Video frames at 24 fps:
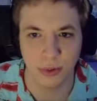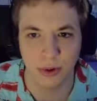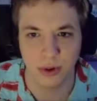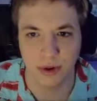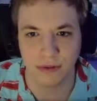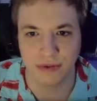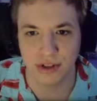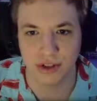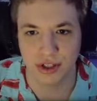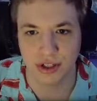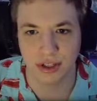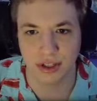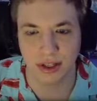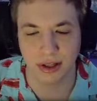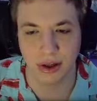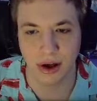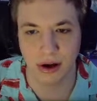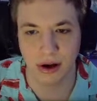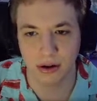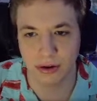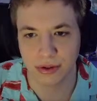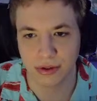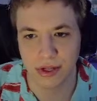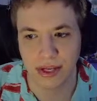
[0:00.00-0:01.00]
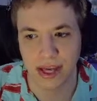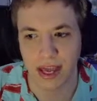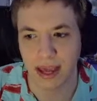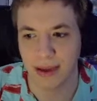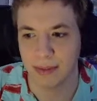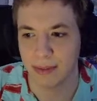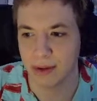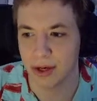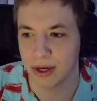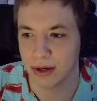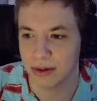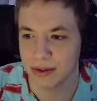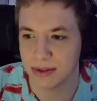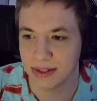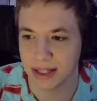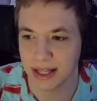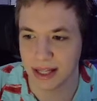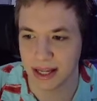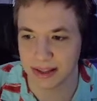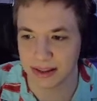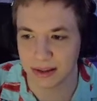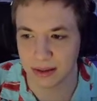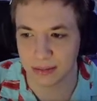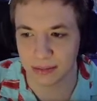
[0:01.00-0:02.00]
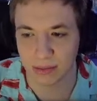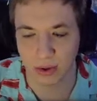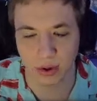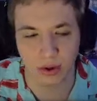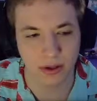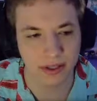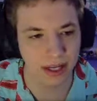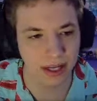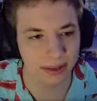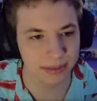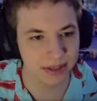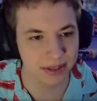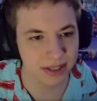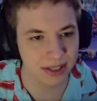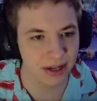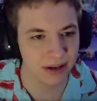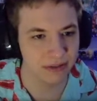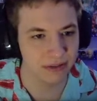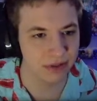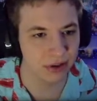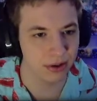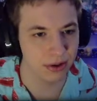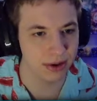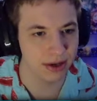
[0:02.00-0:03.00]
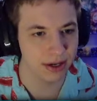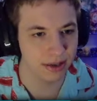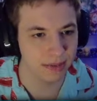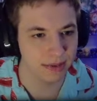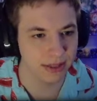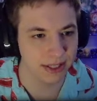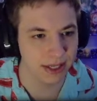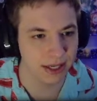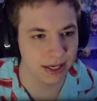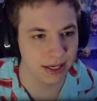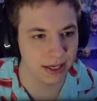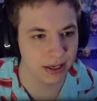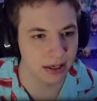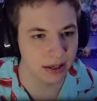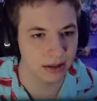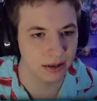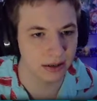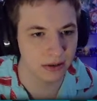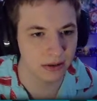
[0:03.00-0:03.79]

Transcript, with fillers: if just the longer the game goes, like, the more type of stuff you end up seeing.